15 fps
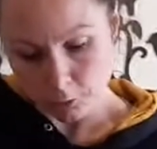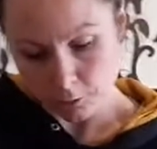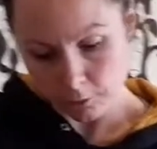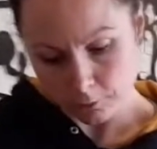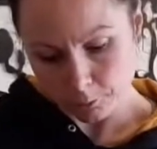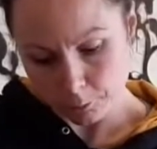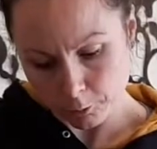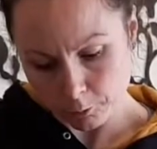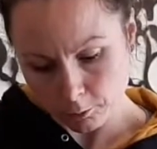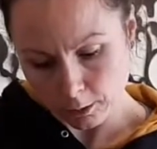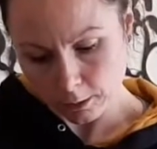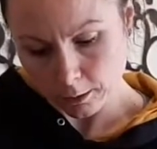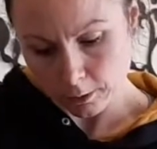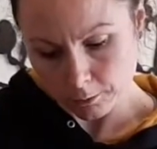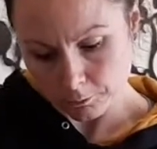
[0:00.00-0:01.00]
teaspoon
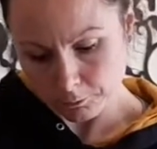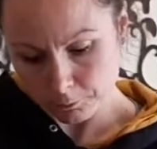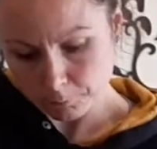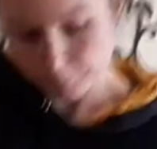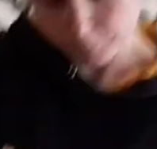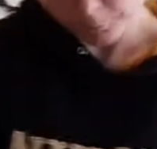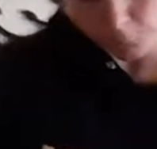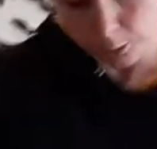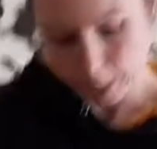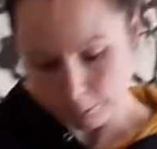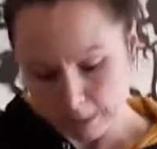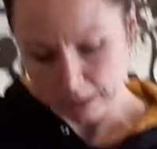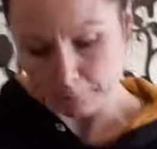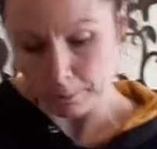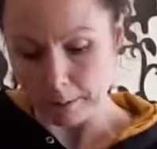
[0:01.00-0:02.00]
of ground
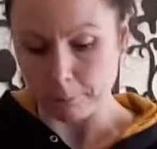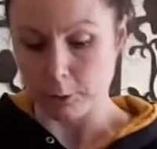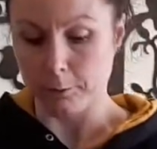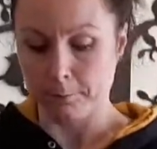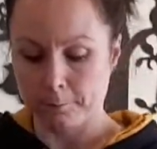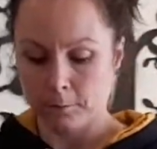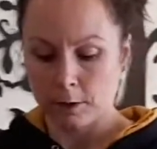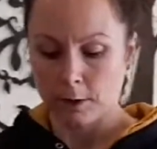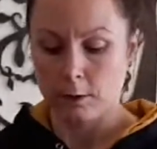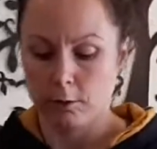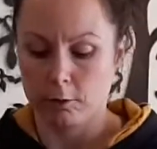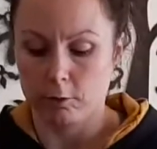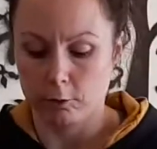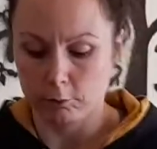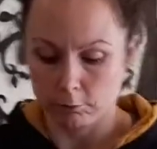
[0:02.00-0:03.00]
black pepper.
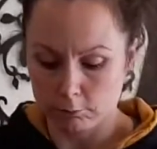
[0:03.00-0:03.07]
So